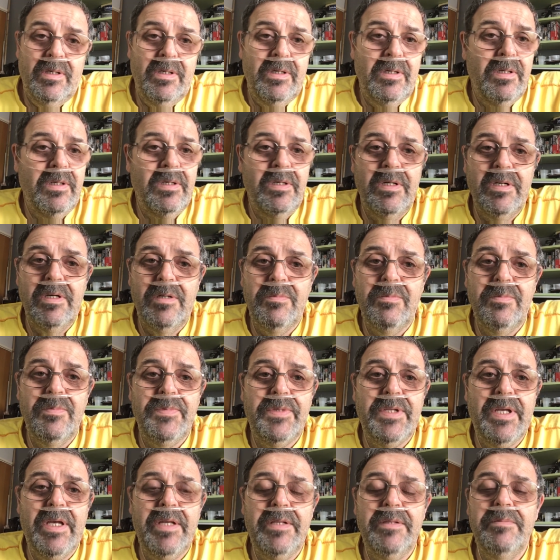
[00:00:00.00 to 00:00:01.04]

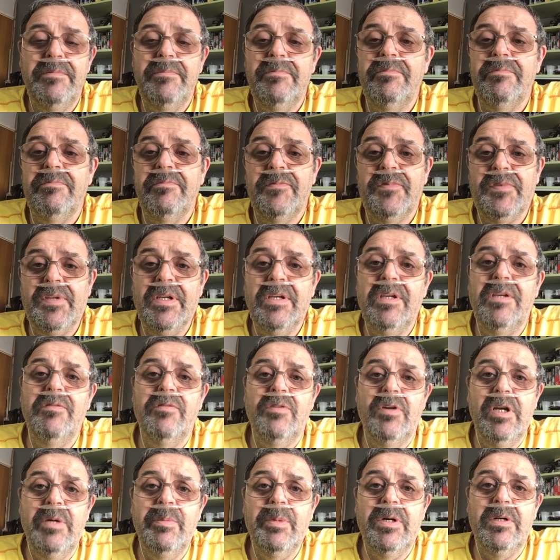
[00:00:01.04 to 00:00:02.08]
then thank you
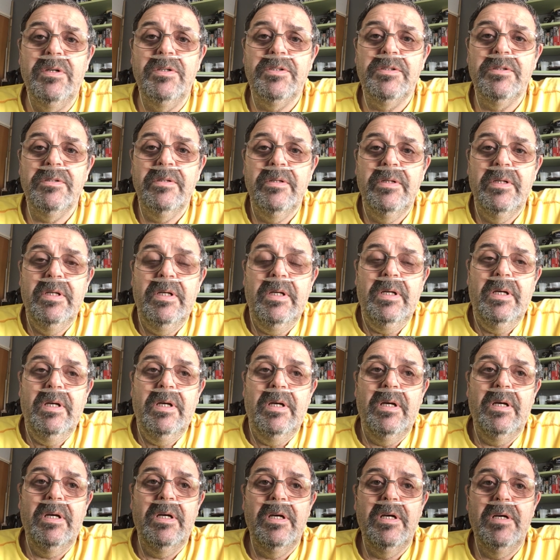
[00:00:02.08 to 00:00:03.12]
very much.
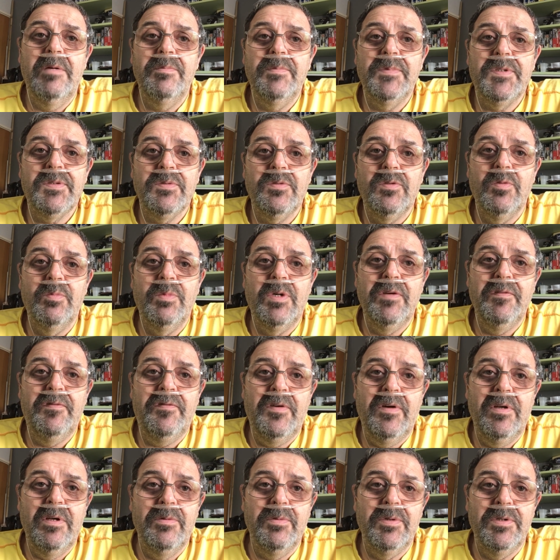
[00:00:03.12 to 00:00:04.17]
To all my
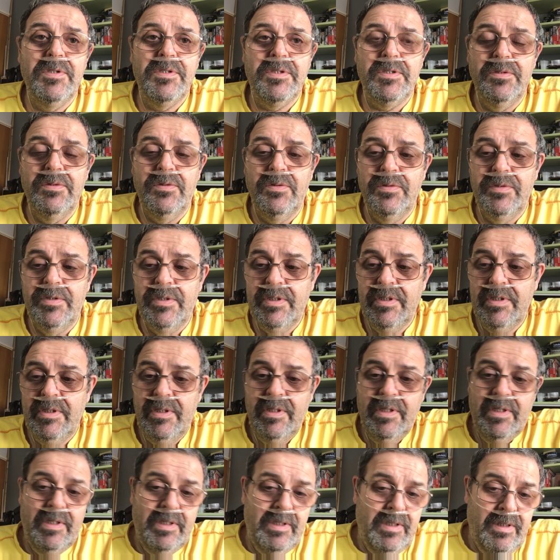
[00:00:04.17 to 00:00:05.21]
followers and all the
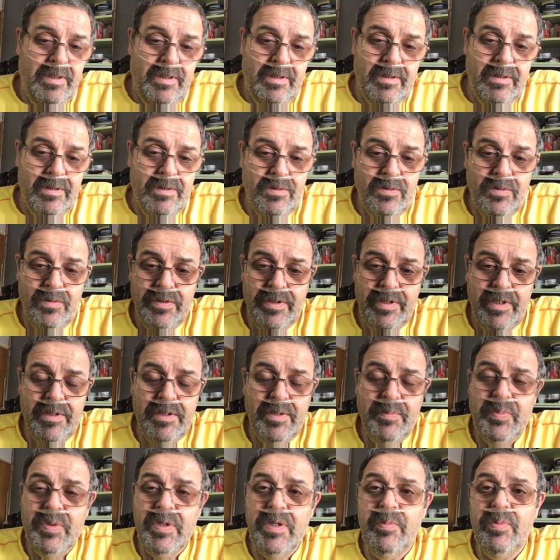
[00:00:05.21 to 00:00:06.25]
other
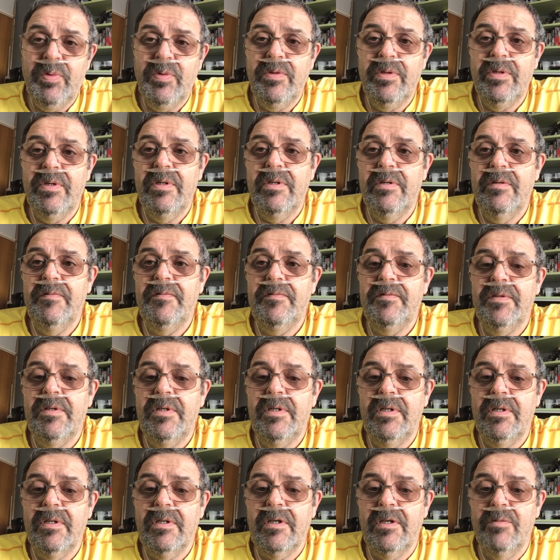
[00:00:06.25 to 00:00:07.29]
people that
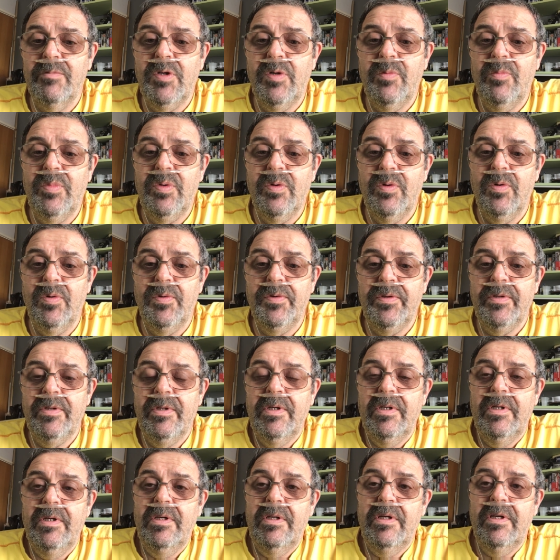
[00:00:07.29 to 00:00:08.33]
have come on board
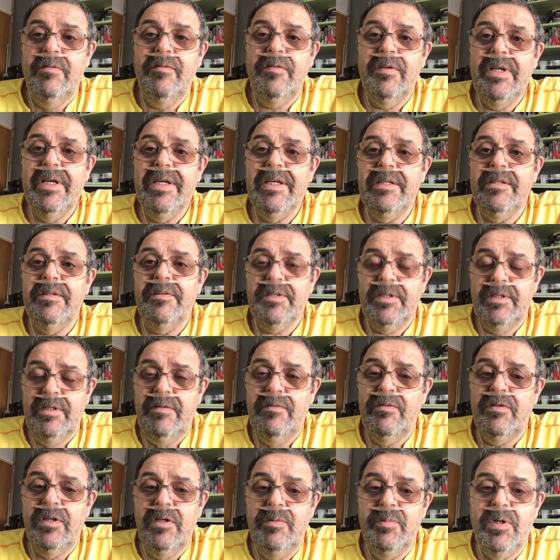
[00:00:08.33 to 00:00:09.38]
of late, thank you
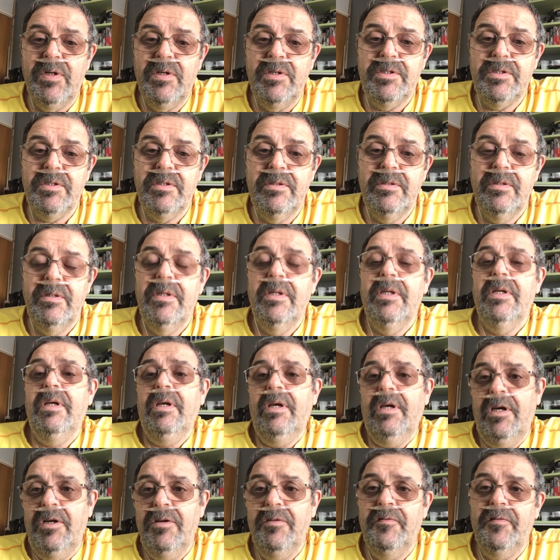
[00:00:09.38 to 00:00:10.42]
very much. And
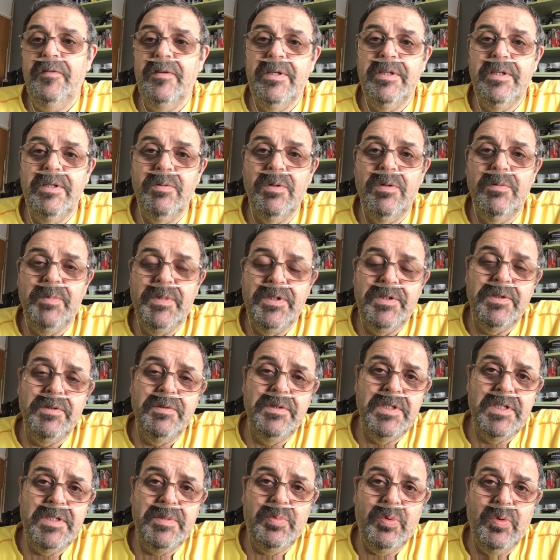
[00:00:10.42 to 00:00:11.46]
hopefully you won't be too
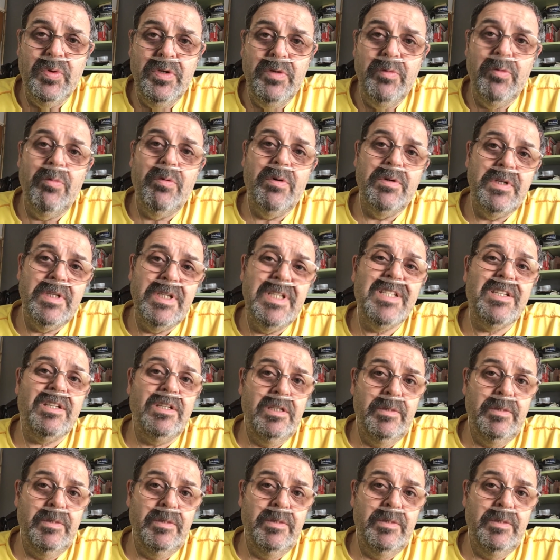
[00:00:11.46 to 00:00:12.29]
disappointed with what is going to